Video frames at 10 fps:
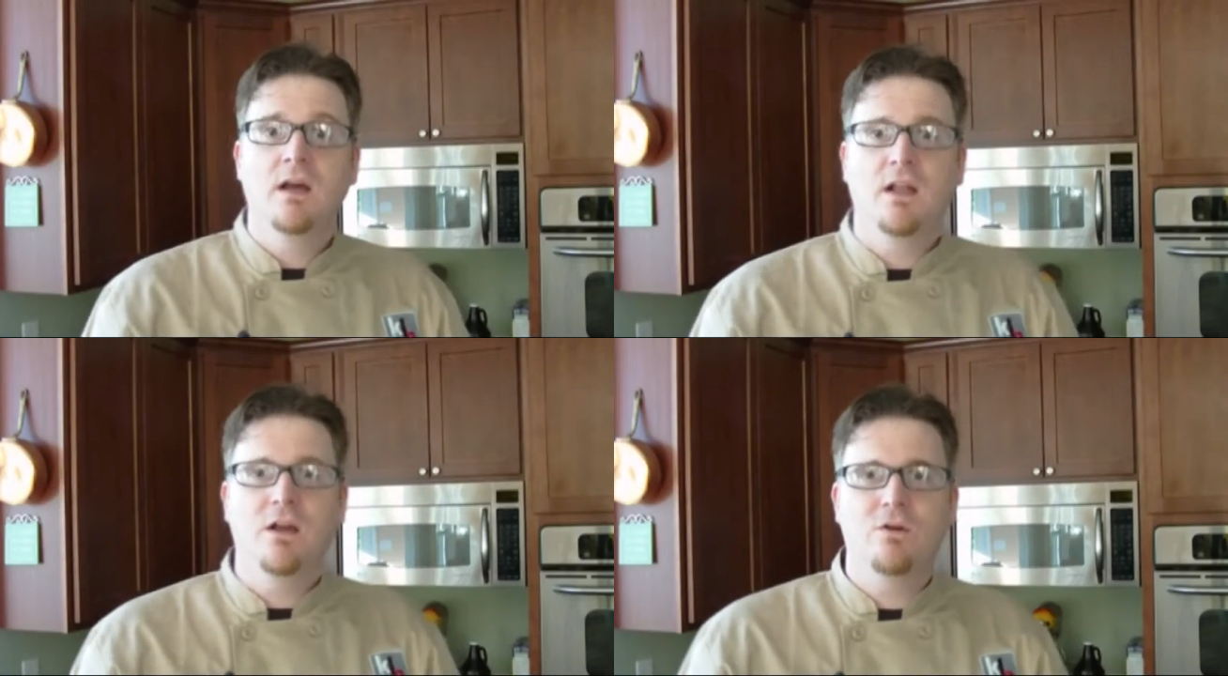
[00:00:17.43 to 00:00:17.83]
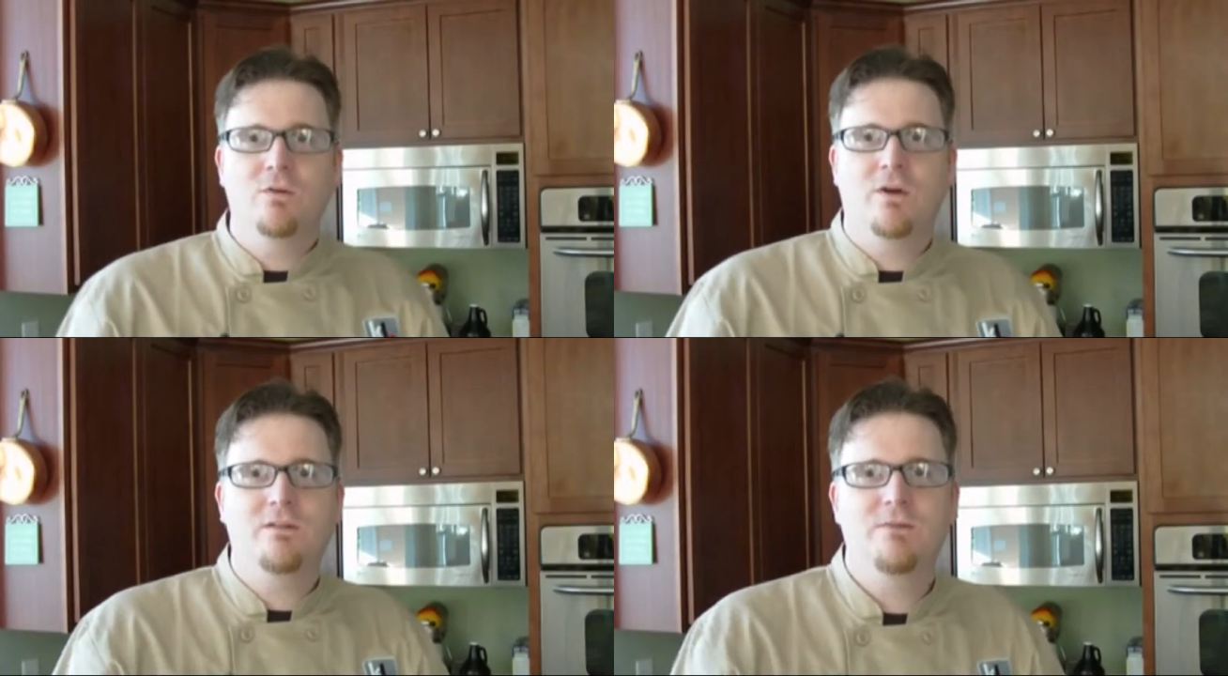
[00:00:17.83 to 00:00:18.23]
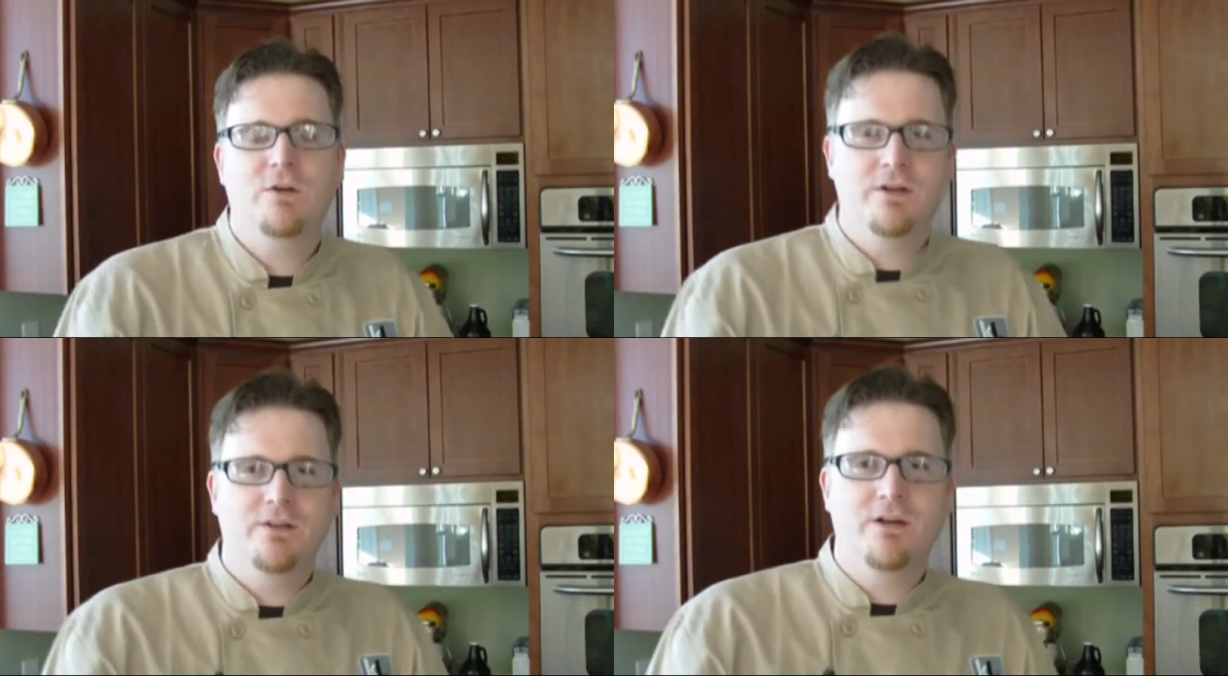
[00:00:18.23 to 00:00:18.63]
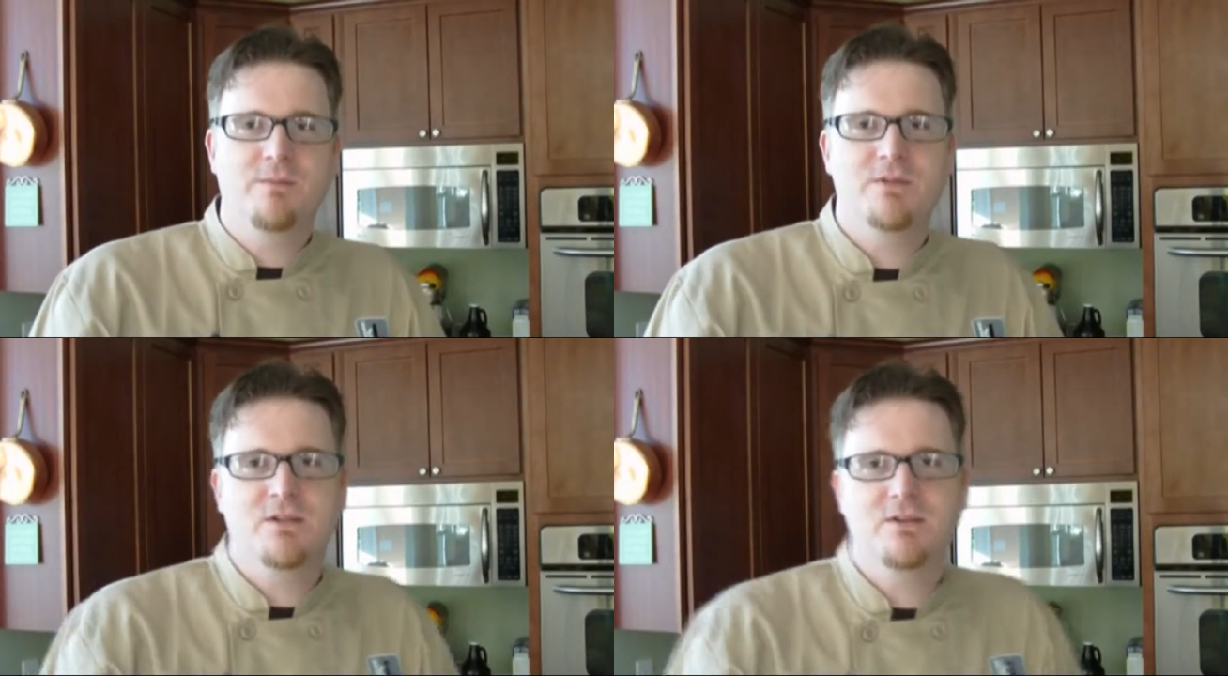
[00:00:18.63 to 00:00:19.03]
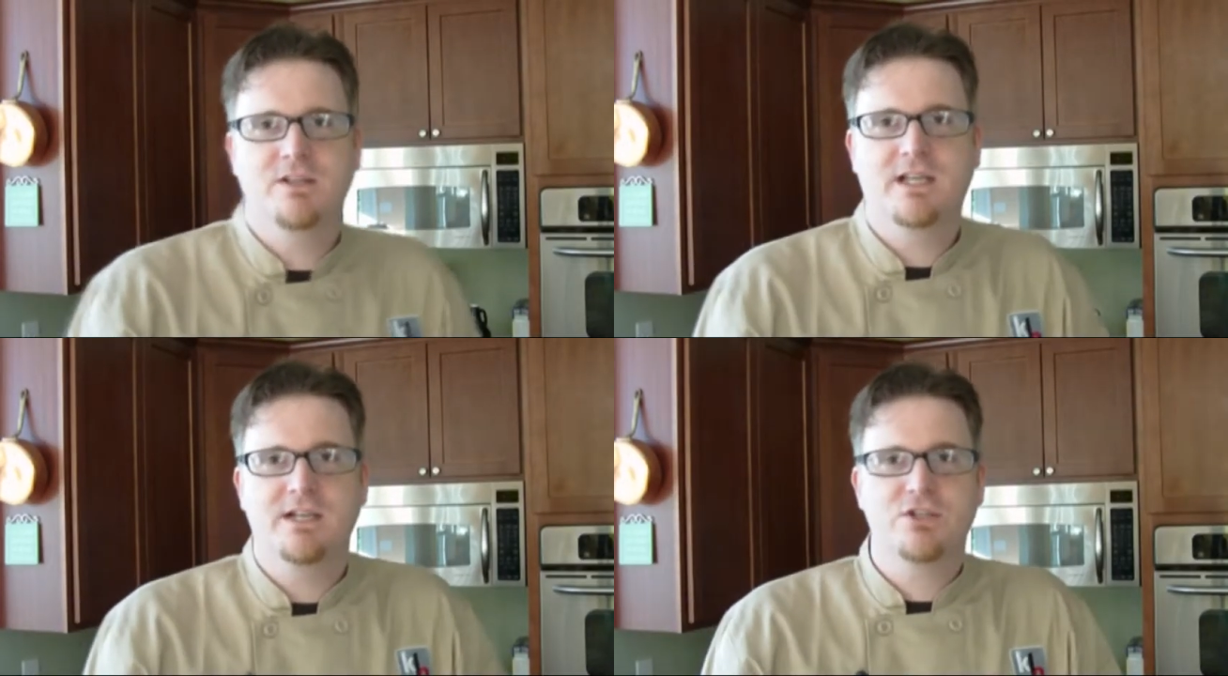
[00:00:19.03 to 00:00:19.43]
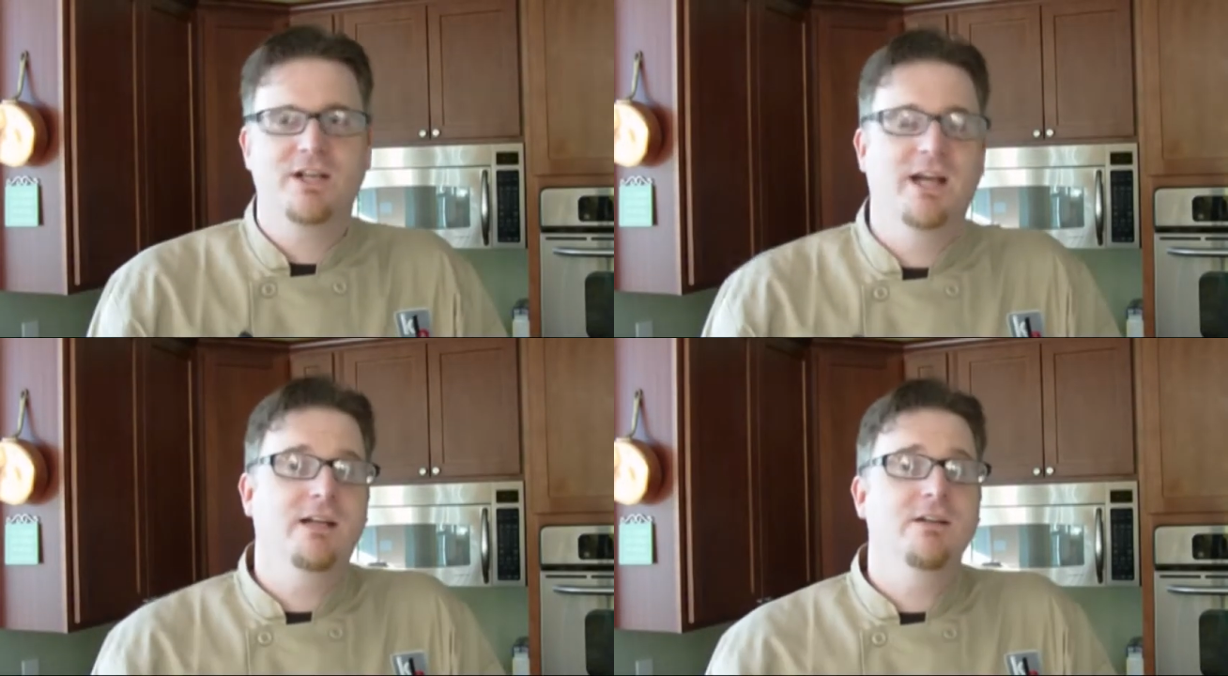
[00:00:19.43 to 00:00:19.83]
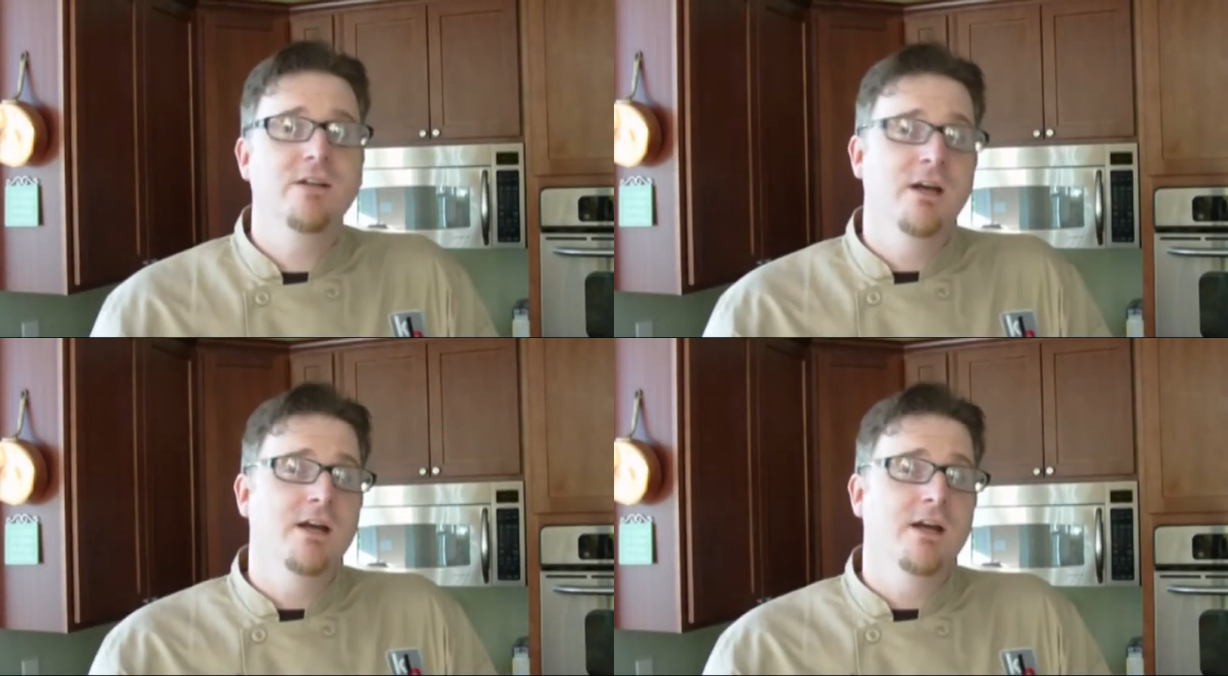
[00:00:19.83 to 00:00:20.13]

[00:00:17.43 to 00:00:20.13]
Hello and welcome to another episode of The Kitchen Hacker.